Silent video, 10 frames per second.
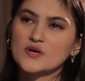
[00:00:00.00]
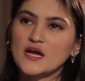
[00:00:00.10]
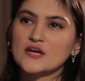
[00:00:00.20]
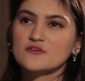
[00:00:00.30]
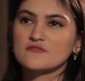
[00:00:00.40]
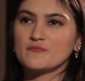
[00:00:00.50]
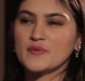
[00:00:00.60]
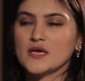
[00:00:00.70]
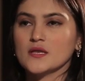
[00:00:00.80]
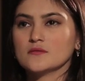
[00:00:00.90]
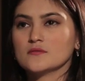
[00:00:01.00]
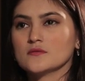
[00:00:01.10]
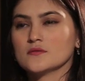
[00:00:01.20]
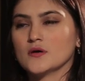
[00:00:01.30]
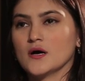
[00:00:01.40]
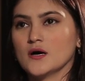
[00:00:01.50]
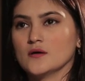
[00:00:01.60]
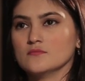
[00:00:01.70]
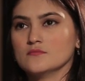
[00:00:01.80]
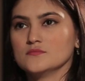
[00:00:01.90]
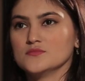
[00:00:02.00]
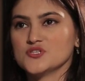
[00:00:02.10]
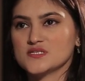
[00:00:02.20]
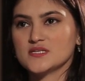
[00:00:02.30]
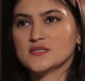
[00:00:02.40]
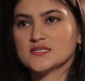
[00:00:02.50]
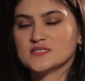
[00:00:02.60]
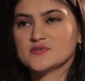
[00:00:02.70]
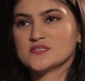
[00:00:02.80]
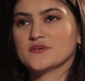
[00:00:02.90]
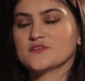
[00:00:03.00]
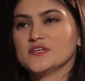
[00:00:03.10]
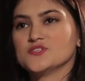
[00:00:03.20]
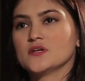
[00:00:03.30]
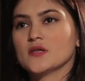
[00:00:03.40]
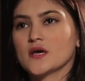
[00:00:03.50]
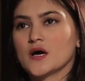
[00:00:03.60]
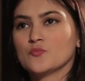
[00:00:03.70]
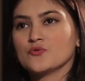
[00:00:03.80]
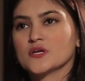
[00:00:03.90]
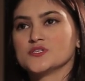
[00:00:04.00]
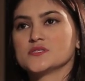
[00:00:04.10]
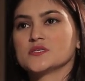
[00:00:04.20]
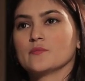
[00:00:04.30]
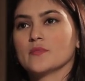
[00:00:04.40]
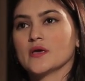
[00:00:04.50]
What kind of pain? Just in that specific region, ya pure jism